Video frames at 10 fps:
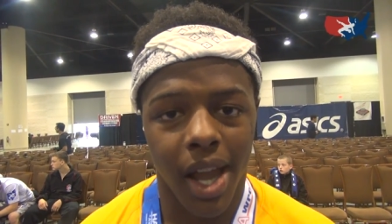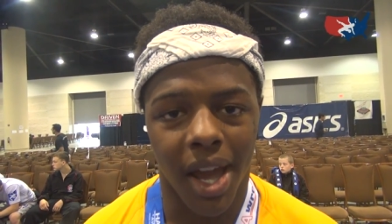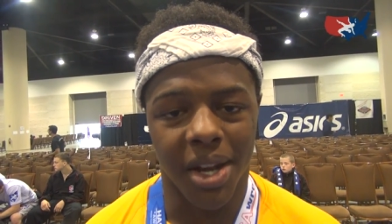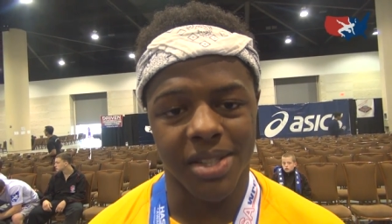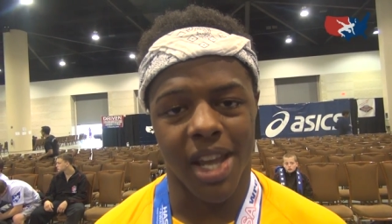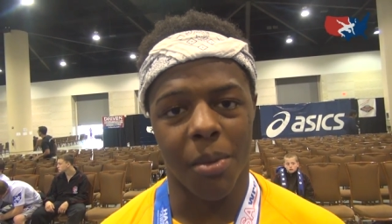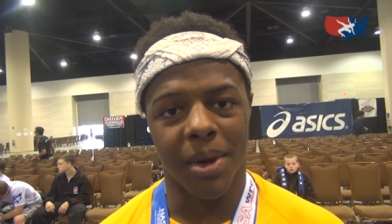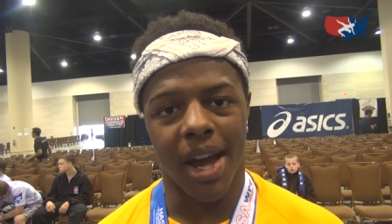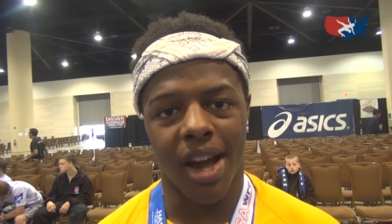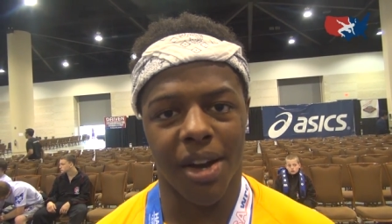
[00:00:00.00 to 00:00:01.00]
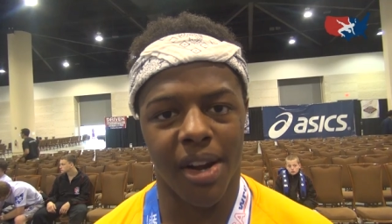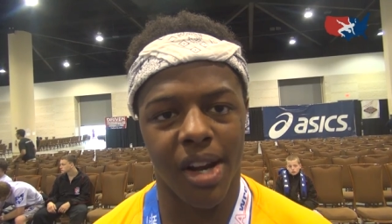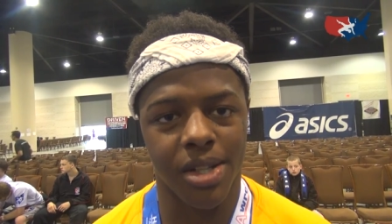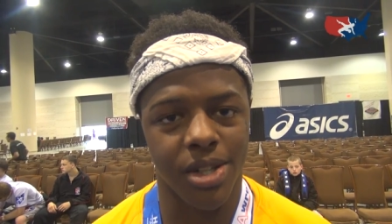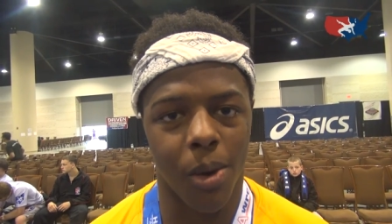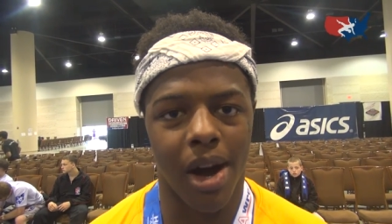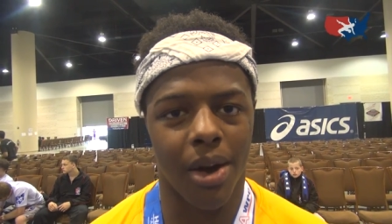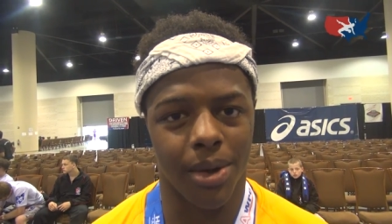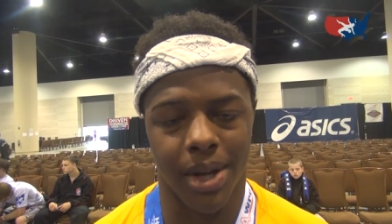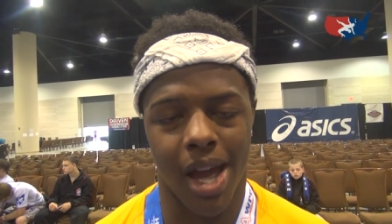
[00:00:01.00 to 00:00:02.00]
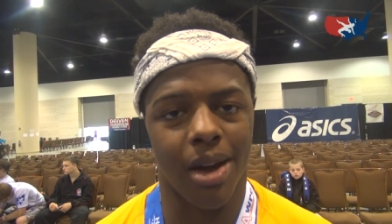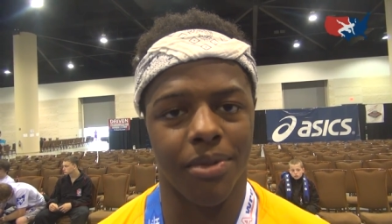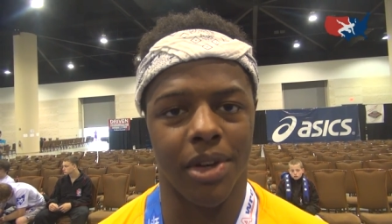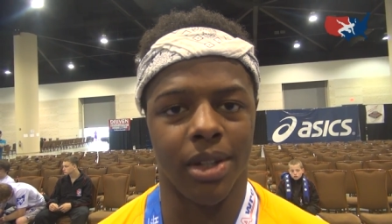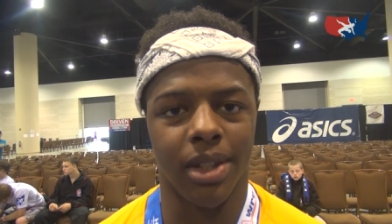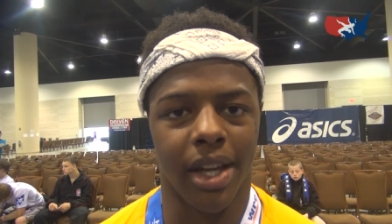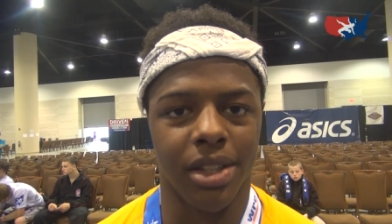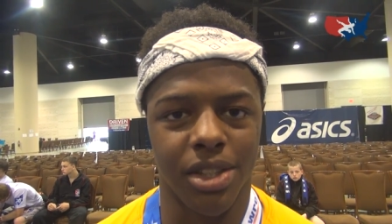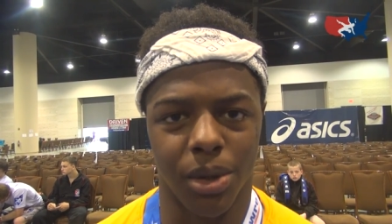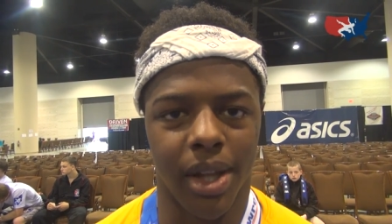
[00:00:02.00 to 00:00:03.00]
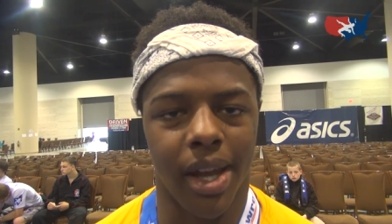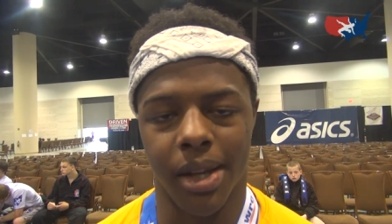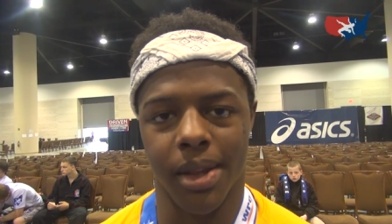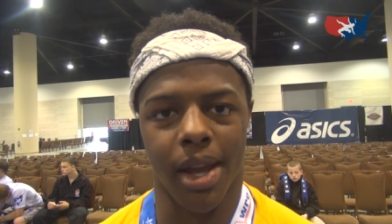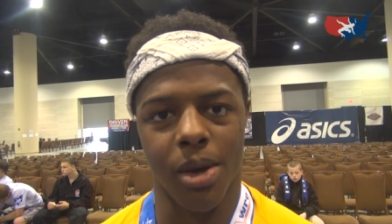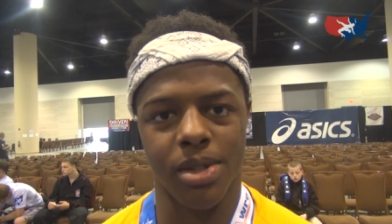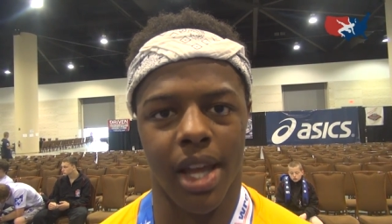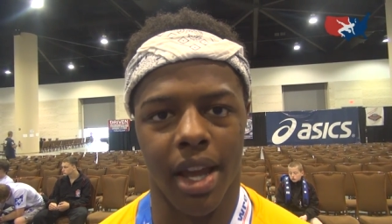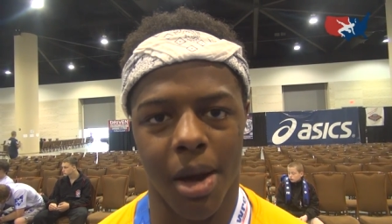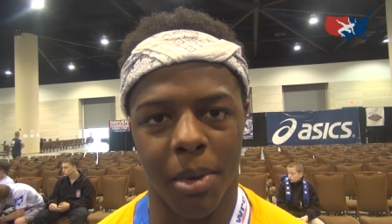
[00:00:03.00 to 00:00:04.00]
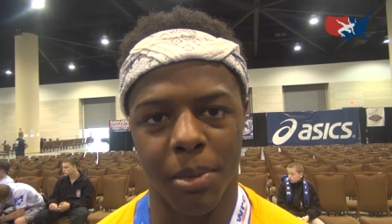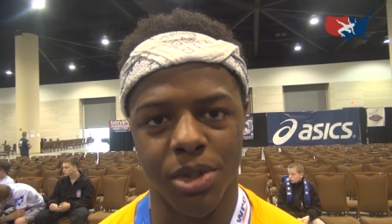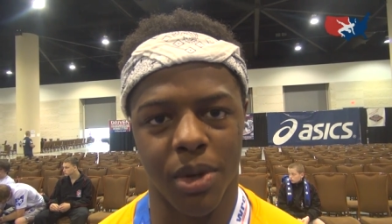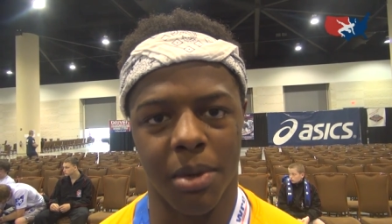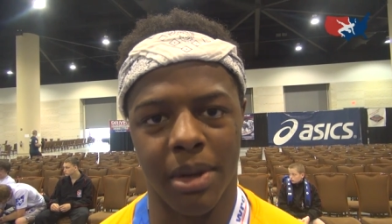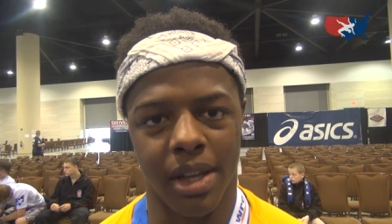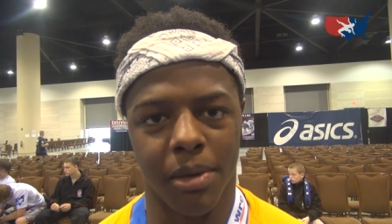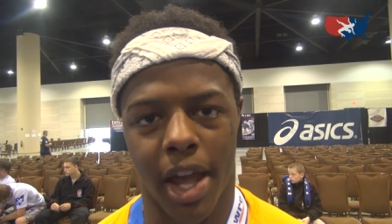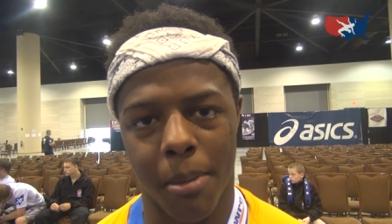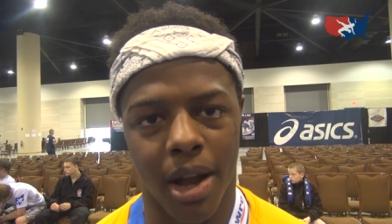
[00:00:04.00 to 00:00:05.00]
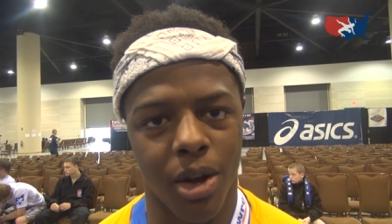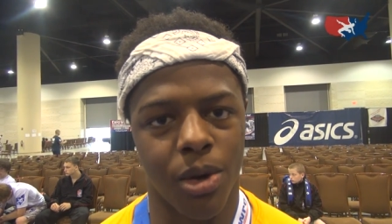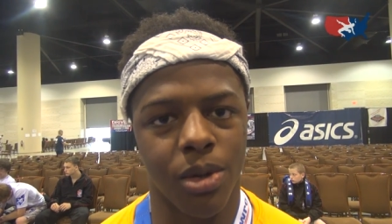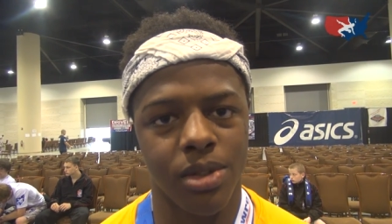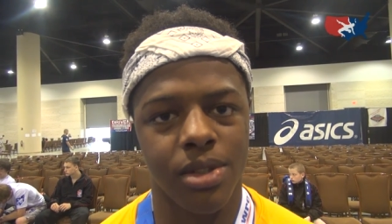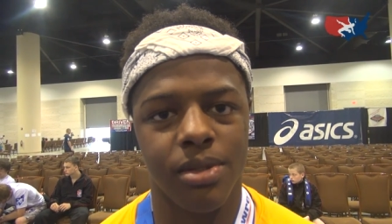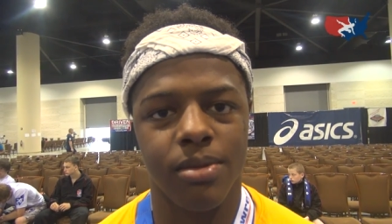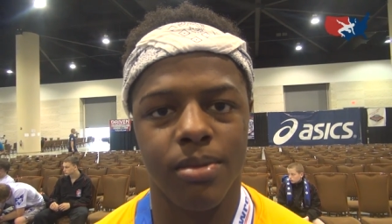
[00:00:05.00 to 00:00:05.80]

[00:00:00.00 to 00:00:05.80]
Kind of the same one I had out here. Just go out and have fun. Like don't let anything else like come in between me and like my goals.